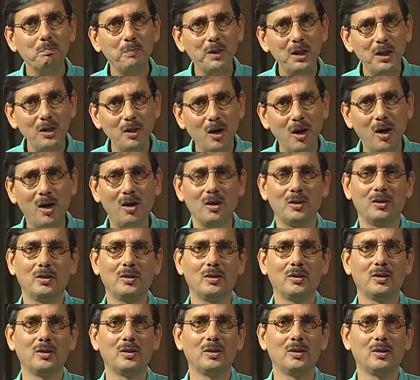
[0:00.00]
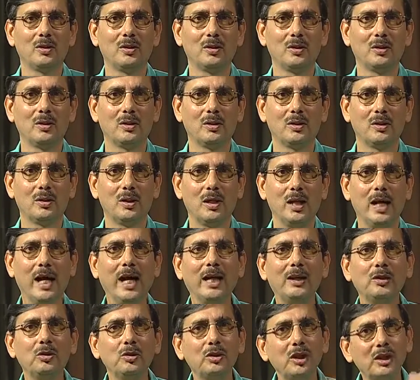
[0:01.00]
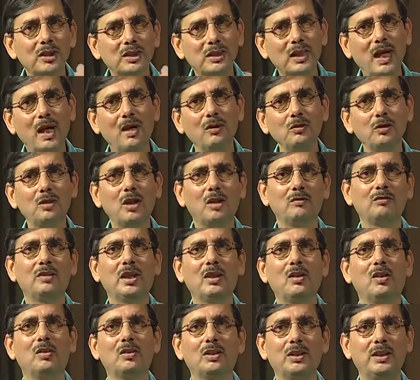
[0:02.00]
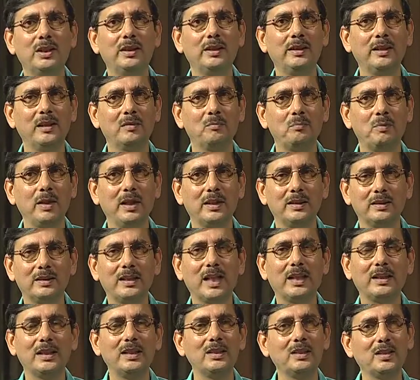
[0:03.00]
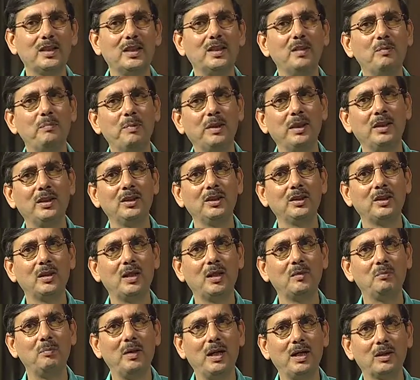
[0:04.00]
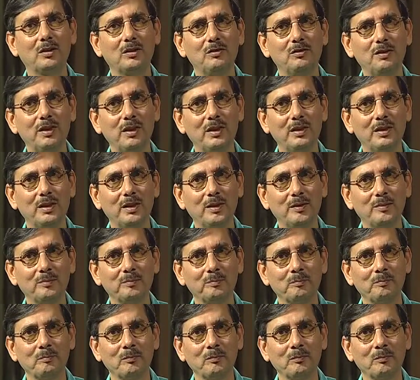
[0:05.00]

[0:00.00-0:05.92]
beyond and to the south of the North Indian plains, that is in the peninsular part of India.